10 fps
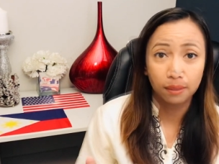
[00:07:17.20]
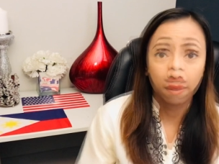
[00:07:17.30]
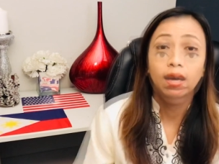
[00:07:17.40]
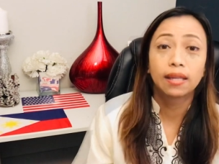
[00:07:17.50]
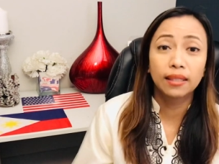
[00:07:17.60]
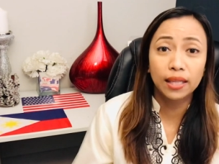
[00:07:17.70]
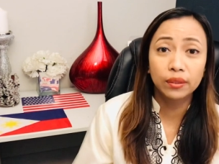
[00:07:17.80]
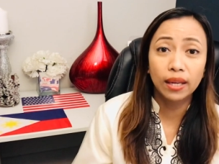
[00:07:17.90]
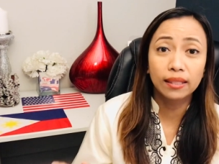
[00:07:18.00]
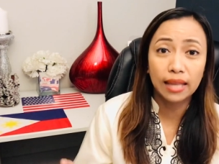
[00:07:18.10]
Another
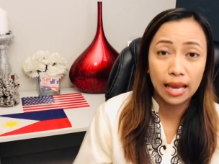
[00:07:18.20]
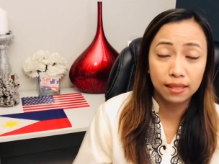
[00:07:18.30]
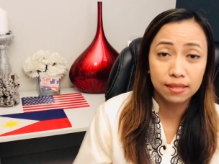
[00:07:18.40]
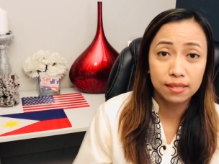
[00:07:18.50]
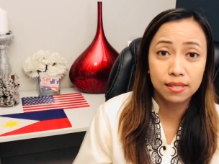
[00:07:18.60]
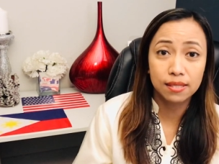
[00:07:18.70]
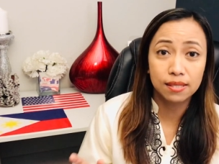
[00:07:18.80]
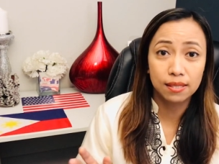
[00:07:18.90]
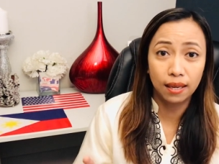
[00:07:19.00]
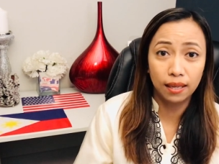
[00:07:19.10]
analysis is
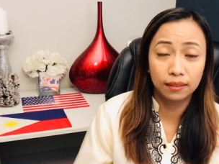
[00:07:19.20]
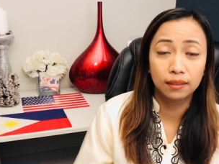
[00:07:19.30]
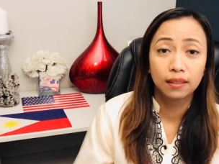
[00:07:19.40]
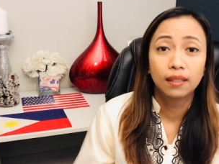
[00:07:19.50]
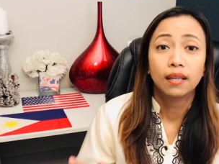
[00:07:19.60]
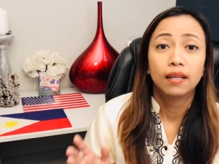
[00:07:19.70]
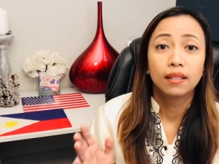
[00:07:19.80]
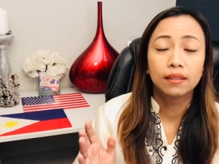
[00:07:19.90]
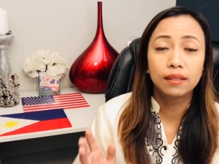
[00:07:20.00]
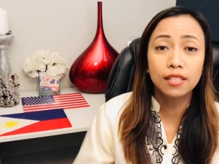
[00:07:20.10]
that
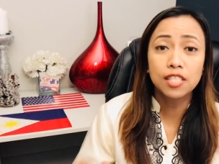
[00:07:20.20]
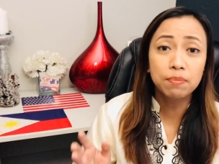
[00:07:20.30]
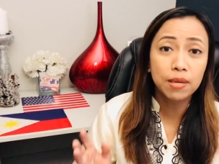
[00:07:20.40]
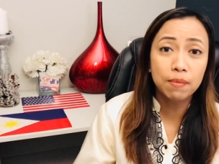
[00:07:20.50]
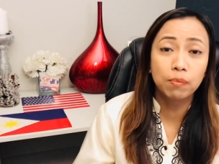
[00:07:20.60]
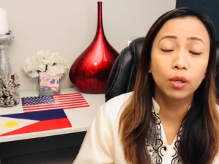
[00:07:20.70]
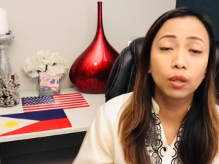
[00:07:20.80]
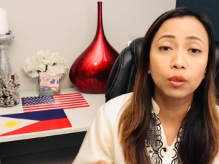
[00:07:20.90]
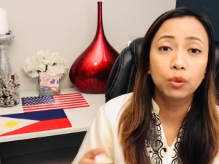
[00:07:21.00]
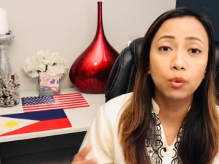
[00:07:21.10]
these people
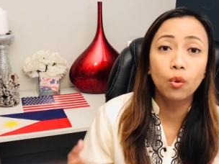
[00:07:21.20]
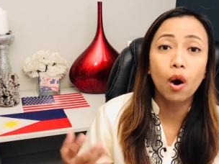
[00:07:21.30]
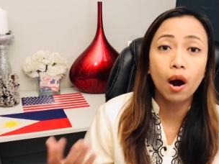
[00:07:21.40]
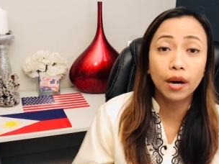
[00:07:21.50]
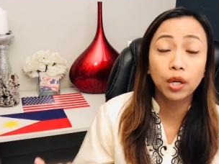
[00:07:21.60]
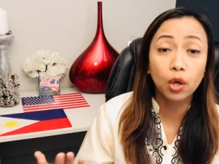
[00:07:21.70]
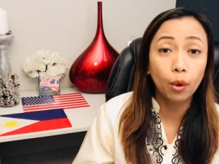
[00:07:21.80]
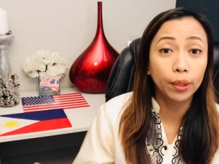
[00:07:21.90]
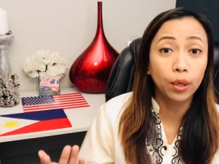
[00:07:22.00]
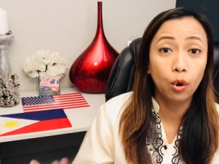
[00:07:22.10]
who are
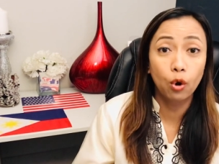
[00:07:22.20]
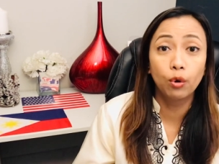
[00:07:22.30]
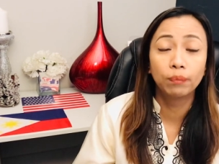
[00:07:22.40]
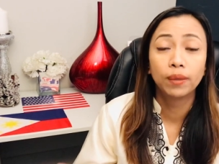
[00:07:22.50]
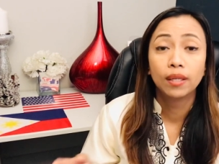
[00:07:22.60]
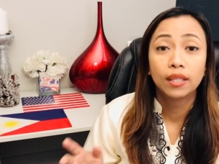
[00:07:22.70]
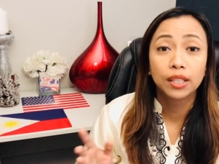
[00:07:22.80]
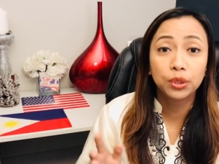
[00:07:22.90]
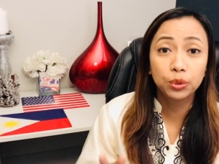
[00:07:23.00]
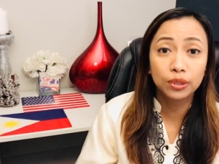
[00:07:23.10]
going home
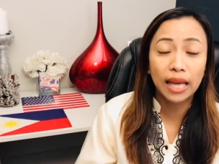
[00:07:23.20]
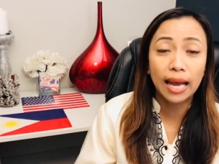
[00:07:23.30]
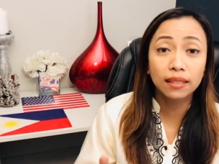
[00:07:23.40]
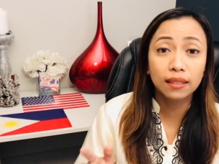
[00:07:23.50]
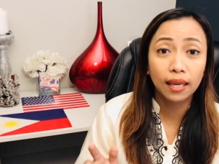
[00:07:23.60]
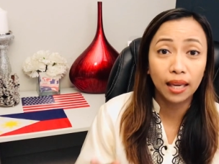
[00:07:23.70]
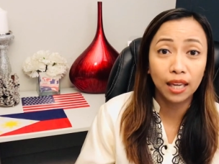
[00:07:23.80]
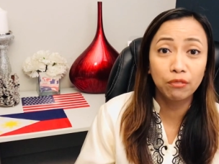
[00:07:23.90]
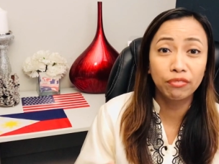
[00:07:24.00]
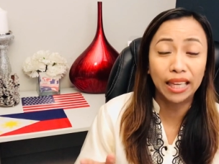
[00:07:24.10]
do not
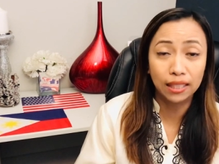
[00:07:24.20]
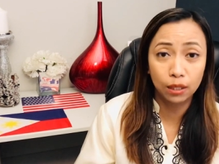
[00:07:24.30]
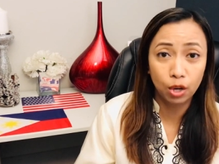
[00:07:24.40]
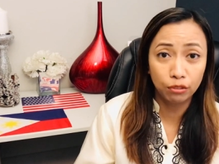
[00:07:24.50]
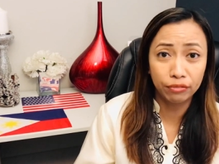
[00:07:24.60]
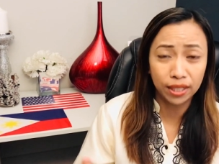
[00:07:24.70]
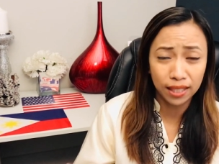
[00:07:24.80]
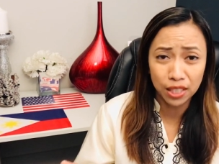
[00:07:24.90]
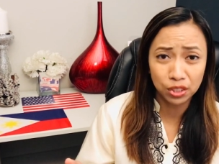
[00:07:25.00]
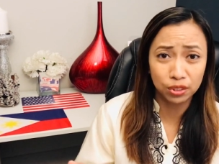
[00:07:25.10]
have a long
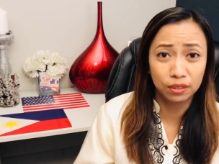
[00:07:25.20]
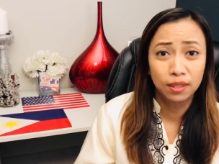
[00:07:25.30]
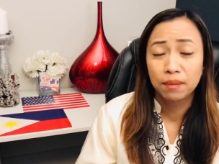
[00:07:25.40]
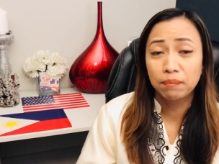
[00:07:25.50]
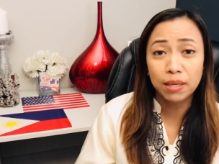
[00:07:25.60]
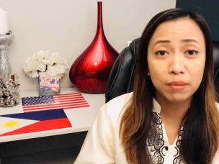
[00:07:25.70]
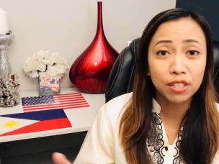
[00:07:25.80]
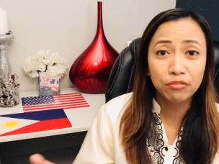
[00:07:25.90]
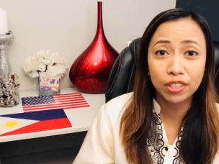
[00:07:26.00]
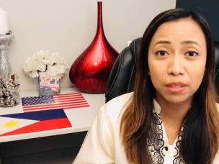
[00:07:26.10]
vacation. Maybe the
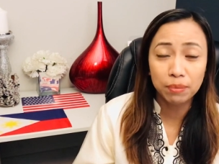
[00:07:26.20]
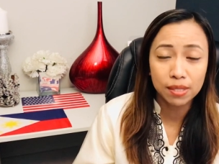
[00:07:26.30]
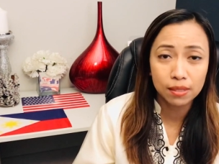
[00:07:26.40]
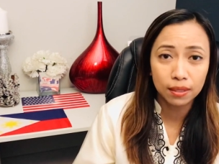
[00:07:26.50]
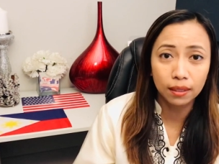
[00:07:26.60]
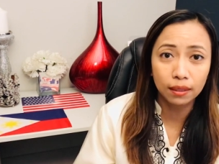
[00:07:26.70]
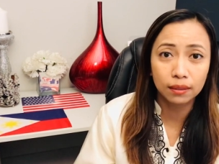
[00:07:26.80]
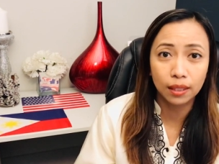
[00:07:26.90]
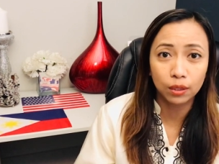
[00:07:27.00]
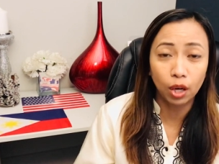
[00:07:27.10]
Philippines think
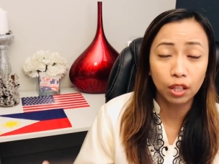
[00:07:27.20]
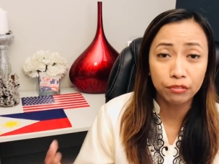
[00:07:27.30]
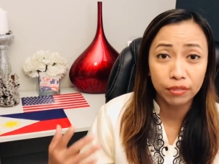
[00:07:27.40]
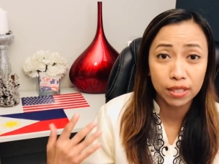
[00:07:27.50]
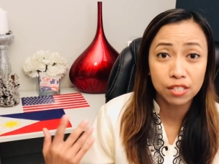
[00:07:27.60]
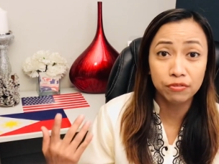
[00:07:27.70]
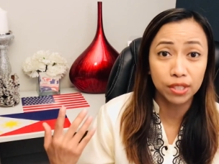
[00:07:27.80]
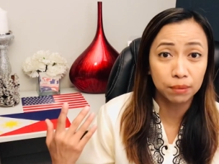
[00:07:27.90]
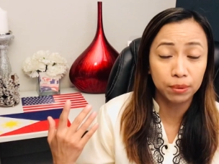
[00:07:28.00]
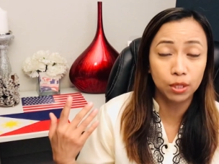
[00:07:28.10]
that all of us
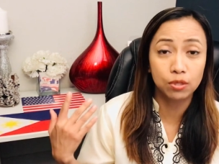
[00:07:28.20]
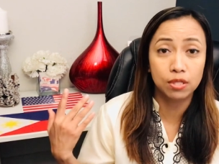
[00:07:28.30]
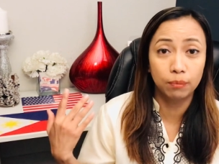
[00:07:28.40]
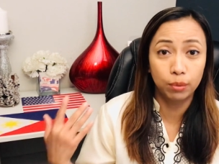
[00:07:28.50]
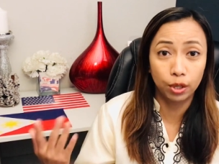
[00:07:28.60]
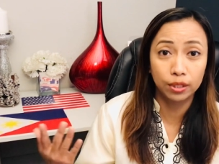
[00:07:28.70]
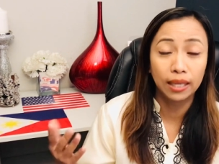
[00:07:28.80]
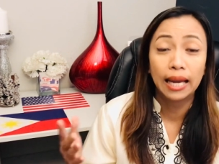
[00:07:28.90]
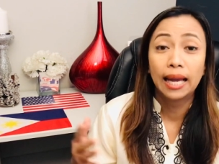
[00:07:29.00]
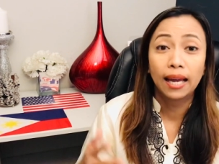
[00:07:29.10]
Filipinos abroad
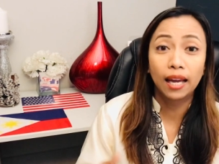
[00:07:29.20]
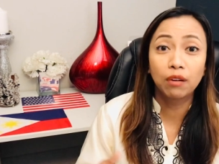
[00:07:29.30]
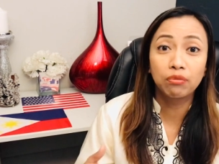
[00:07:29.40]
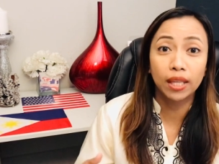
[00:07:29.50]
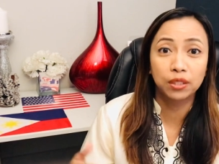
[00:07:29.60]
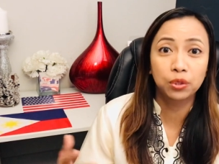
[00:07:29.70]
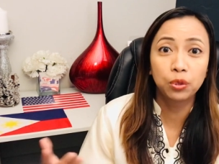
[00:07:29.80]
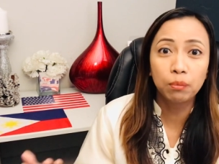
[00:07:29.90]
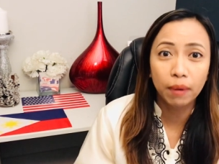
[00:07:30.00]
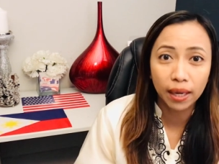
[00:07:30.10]
have like 2
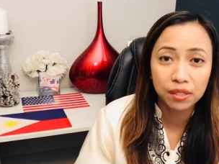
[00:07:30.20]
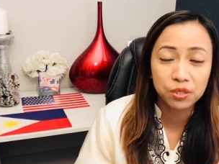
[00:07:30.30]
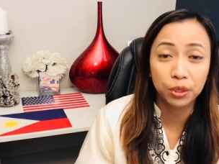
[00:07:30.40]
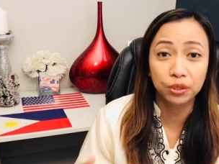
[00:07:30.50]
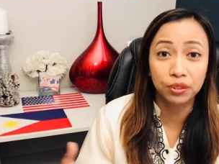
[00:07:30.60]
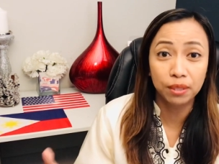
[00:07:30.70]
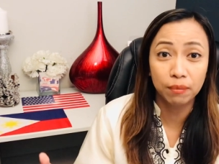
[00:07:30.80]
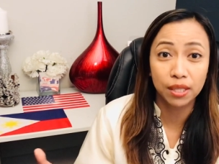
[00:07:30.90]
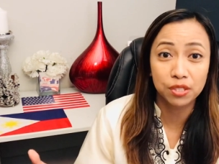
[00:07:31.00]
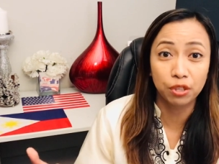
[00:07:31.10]
months or 3
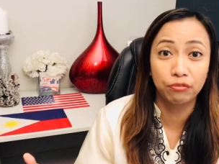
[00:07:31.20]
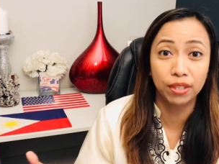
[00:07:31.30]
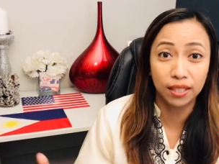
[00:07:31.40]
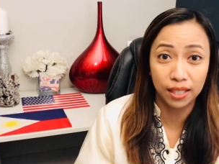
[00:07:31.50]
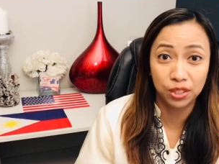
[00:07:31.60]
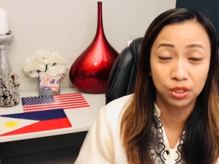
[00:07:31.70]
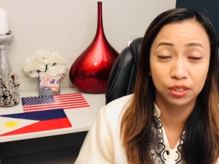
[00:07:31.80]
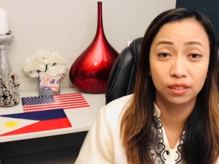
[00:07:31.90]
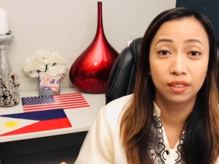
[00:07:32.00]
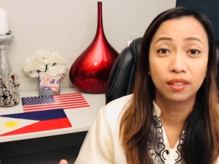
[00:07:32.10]
months of vacation